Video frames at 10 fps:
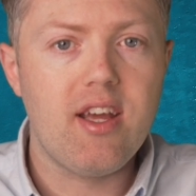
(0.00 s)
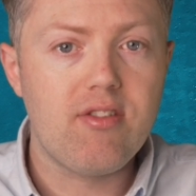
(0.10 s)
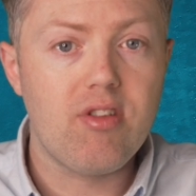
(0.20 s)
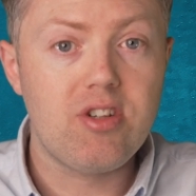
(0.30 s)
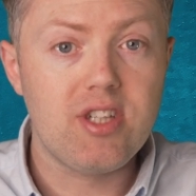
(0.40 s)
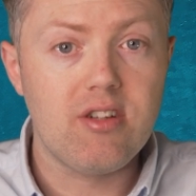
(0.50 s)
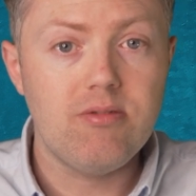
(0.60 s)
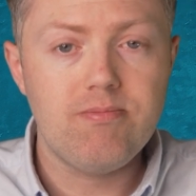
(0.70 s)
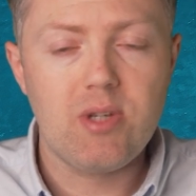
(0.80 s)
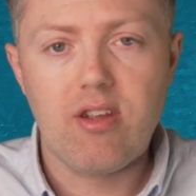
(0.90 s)
to the channel,
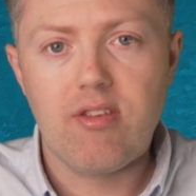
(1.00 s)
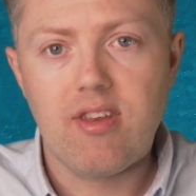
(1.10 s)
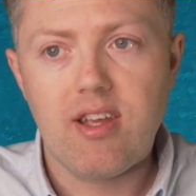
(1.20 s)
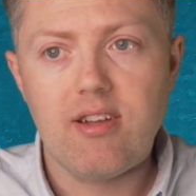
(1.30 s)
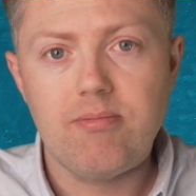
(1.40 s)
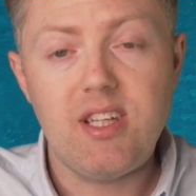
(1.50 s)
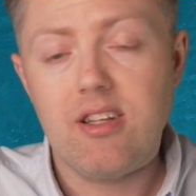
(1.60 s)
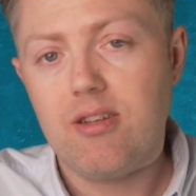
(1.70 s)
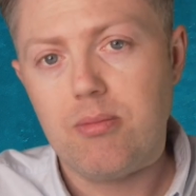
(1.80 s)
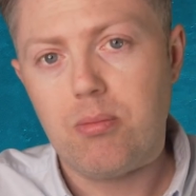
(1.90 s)
because yeah,
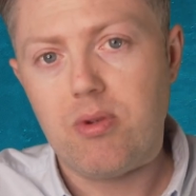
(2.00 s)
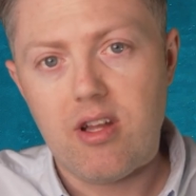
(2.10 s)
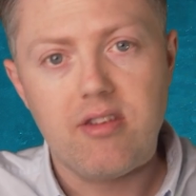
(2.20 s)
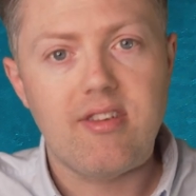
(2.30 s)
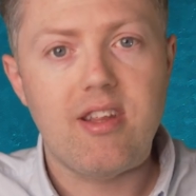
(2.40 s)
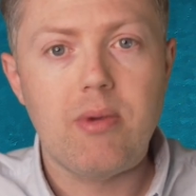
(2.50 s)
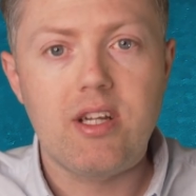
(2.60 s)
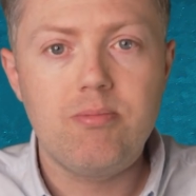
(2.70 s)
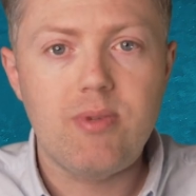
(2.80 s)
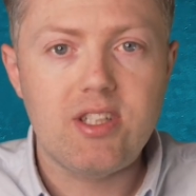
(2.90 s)
it might be nice to see my
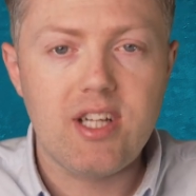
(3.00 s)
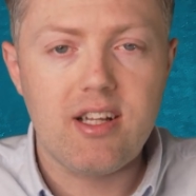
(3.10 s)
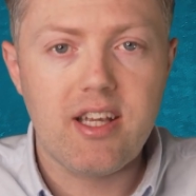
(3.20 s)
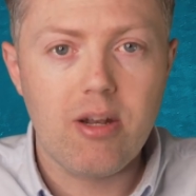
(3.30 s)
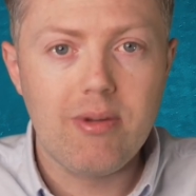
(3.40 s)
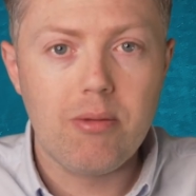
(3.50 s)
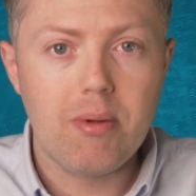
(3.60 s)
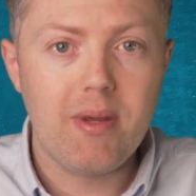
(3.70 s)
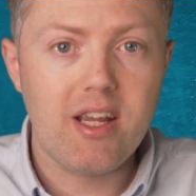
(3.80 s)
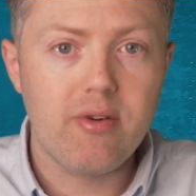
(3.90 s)
channel get a little bit
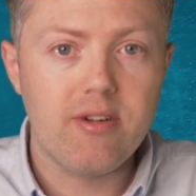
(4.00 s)
bigger.